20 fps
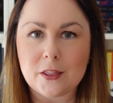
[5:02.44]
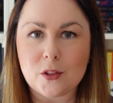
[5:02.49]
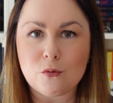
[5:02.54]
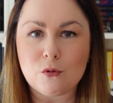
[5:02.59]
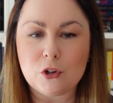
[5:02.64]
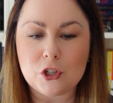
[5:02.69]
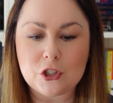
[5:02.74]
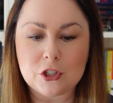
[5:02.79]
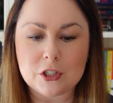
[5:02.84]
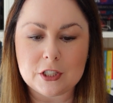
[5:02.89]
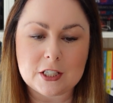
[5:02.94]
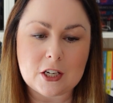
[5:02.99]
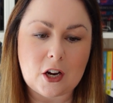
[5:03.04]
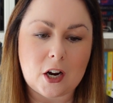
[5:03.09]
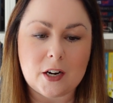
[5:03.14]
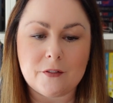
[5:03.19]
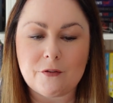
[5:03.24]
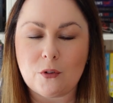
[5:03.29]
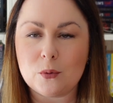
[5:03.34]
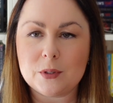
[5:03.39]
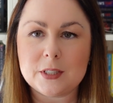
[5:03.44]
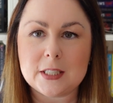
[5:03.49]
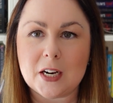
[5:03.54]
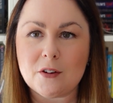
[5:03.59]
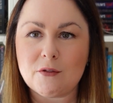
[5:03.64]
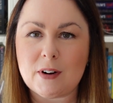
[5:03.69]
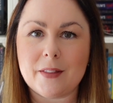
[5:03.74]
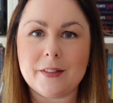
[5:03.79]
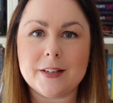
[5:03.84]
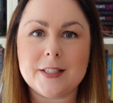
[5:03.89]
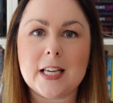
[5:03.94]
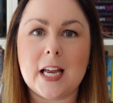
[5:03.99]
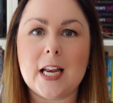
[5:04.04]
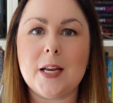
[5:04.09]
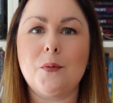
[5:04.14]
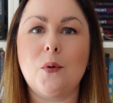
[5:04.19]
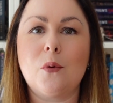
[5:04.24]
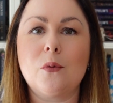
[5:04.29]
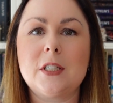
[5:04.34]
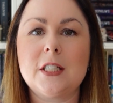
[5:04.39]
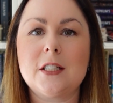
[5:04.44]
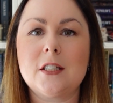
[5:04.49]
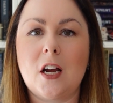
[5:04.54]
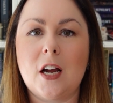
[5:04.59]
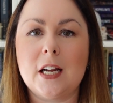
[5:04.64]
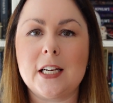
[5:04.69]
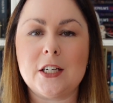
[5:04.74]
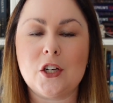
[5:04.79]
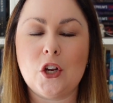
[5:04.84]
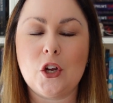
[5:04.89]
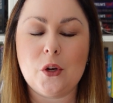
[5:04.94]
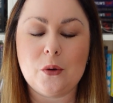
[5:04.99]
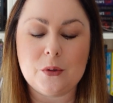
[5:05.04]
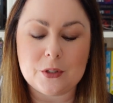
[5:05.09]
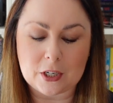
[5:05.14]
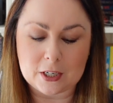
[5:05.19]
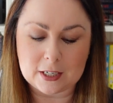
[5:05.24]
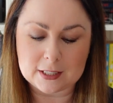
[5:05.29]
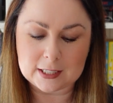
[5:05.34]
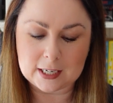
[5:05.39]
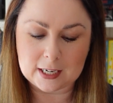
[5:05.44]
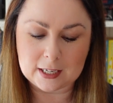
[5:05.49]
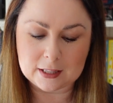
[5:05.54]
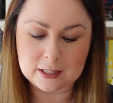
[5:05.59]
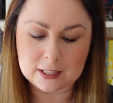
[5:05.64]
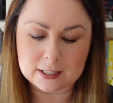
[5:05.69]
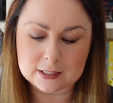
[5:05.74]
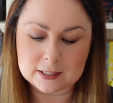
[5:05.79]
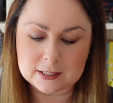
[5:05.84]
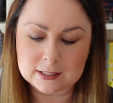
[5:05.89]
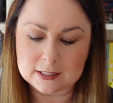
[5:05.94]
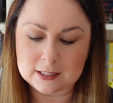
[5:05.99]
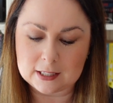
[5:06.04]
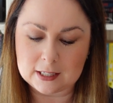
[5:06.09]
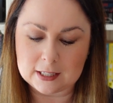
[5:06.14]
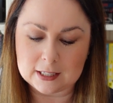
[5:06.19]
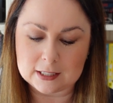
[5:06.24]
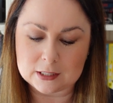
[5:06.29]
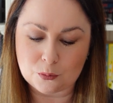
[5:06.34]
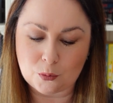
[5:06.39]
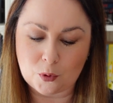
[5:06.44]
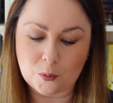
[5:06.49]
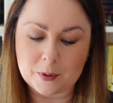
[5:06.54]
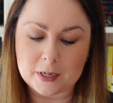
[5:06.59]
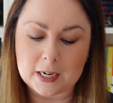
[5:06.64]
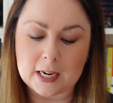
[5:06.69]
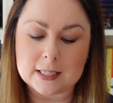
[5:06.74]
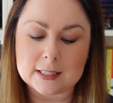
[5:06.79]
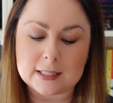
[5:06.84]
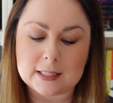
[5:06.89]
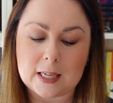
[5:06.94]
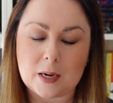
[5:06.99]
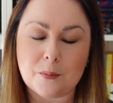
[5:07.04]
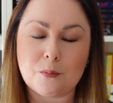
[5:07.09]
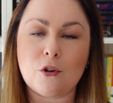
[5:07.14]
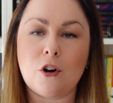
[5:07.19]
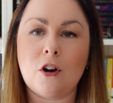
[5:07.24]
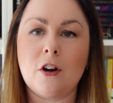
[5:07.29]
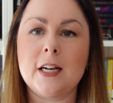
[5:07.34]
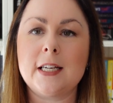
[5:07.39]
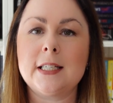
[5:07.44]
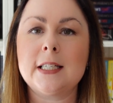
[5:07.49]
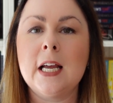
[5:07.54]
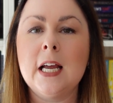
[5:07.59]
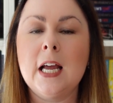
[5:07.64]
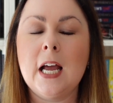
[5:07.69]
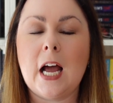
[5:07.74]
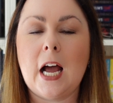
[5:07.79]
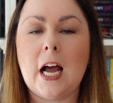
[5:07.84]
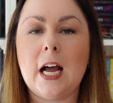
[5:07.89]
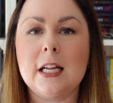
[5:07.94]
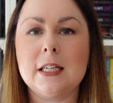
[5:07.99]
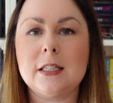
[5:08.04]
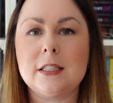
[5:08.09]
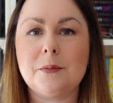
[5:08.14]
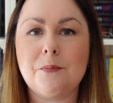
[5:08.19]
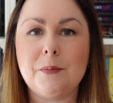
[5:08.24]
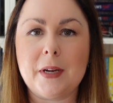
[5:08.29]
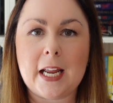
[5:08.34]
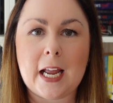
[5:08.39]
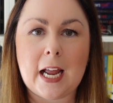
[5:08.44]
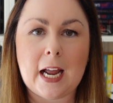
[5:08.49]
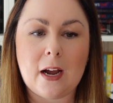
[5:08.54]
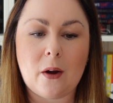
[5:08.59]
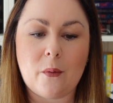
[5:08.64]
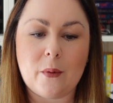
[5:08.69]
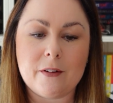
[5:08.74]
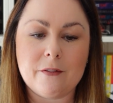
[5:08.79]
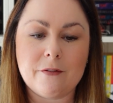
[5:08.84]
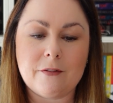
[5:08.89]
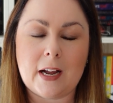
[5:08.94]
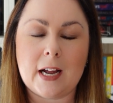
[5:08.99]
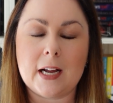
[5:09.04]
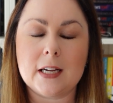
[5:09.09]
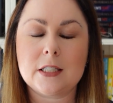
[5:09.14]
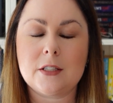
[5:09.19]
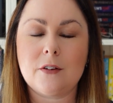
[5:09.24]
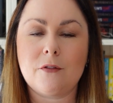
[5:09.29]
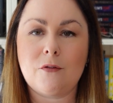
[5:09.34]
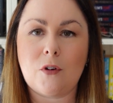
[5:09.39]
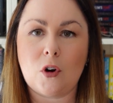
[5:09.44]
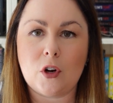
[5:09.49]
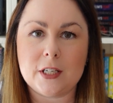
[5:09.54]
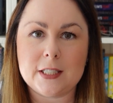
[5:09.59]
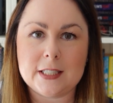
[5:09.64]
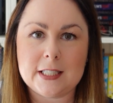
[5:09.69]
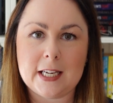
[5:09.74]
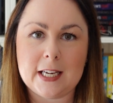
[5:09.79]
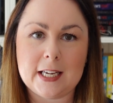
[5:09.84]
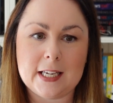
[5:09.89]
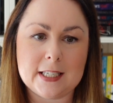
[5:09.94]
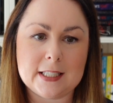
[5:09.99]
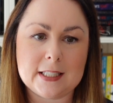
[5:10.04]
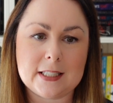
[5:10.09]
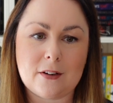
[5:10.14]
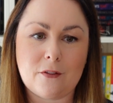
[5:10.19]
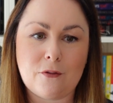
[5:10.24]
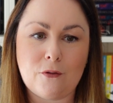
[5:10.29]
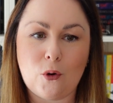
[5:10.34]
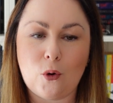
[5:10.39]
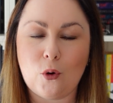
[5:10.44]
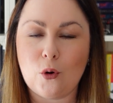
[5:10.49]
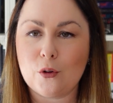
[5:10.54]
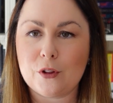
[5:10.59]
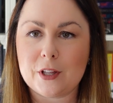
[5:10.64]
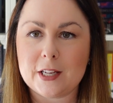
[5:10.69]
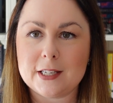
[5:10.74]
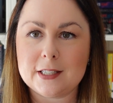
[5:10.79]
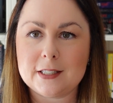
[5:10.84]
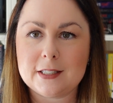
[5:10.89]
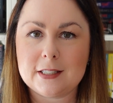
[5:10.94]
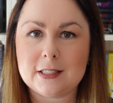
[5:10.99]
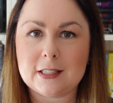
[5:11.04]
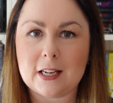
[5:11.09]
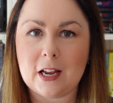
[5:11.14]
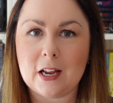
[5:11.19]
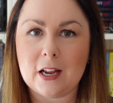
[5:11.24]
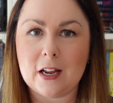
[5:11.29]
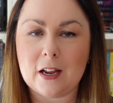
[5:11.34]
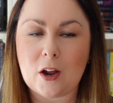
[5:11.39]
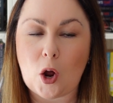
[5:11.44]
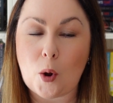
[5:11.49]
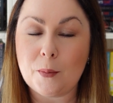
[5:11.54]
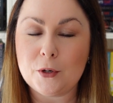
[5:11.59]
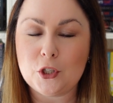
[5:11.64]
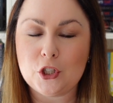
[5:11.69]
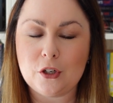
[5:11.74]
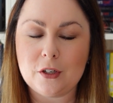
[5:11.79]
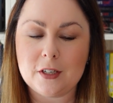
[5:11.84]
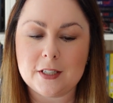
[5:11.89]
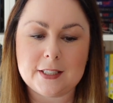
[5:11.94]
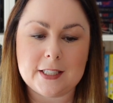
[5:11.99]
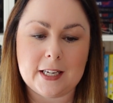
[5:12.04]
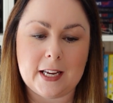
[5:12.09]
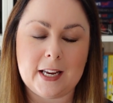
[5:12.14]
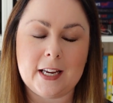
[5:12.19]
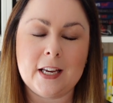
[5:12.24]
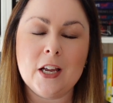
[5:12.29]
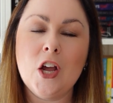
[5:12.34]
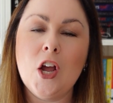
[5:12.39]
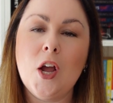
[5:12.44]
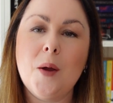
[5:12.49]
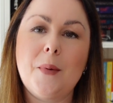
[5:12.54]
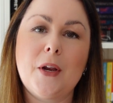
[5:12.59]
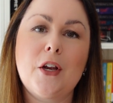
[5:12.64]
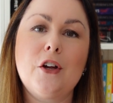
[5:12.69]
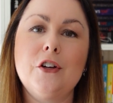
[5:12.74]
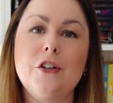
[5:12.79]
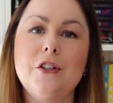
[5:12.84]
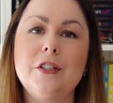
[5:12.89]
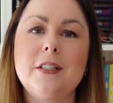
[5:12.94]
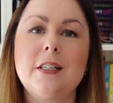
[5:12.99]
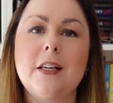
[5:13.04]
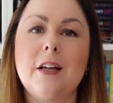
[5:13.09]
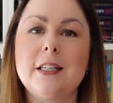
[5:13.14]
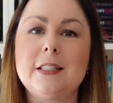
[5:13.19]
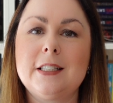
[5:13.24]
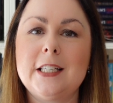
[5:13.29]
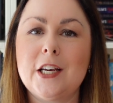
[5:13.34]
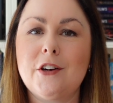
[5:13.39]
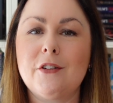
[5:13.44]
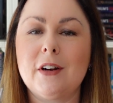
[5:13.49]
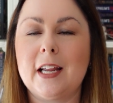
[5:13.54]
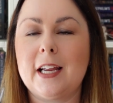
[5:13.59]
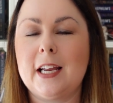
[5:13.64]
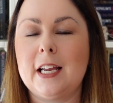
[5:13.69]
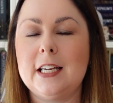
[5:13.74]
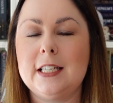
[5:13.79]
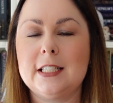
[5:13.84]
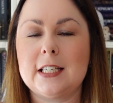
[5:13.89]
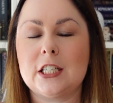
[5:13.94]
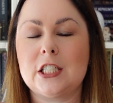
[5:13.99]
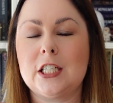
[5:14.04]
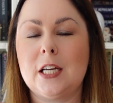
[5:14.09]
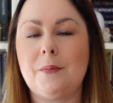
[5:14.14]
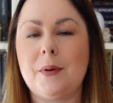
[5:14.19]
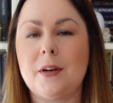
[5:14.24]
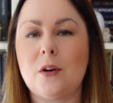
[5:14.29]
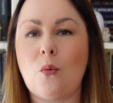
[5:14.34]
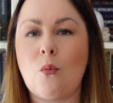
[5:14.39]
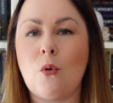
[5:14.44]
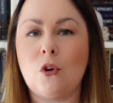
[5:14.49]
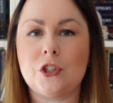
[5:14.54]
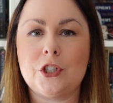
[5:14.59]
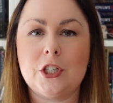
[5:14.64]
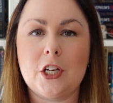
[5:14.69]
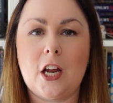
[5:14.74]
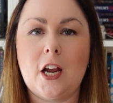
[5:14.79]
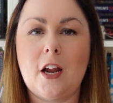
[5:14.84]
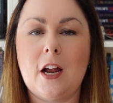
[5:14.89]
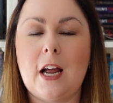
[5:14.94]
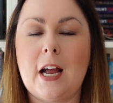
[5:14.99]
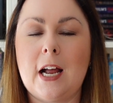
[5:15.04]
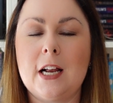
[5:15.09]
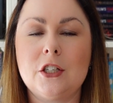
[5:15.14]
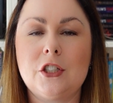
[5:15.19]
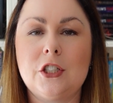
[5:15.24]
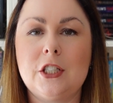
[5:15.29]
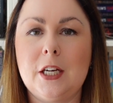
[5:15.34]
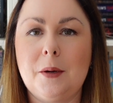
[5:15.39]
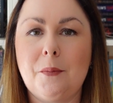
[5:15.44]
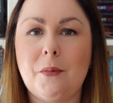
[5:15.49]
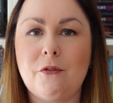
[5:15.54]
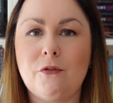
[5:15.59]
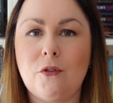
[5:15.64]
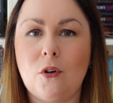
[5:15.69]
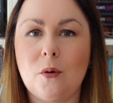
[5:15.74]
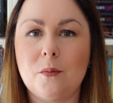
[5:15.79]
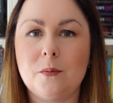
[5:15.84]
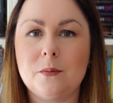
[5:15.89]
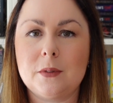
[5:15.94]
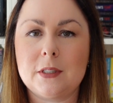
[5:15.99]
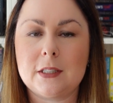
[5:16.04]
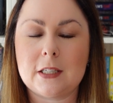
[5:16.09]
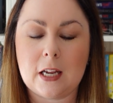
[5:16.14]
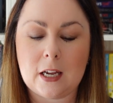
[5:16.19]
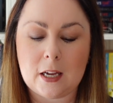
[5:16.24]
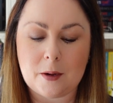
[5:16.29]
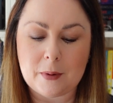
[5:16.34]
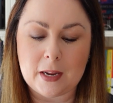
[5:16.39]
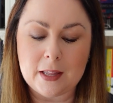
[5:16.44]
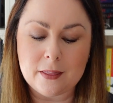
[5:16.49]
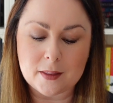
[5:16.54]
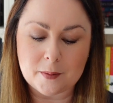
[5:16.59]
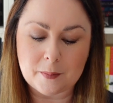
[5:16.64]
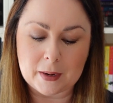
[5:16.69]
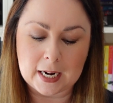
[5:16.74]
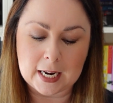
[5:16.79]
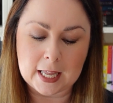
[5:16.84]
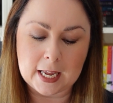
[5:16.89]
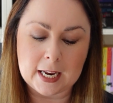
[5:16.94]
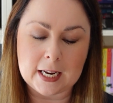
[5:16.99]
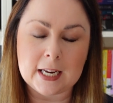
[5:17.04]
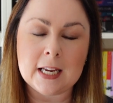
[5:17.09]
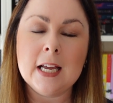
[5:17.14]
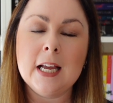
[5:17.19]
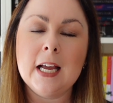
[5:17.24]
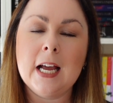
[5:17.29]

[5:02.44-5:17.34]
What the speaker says: the Russians kind of all sit around the table deciding who's going to take this woman as their bride, and Mikhail in fact volunteers for this opportunity because secretly he's actually been watching her as she performs in the ballet